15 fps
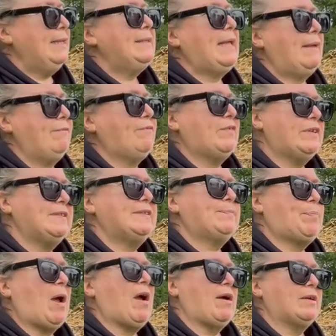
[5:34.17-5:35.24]
That first
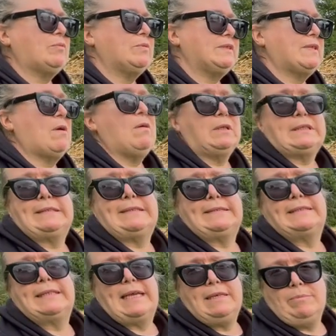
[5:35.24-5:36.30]
part was called
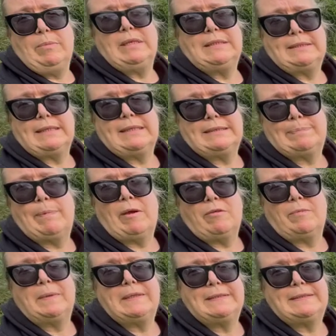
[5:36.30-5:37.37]
Sustainment
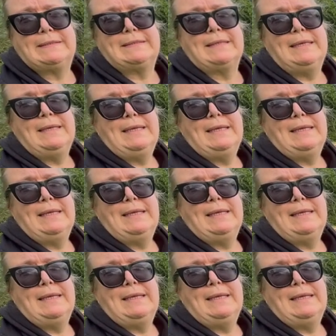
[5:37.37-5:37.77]
Experiments.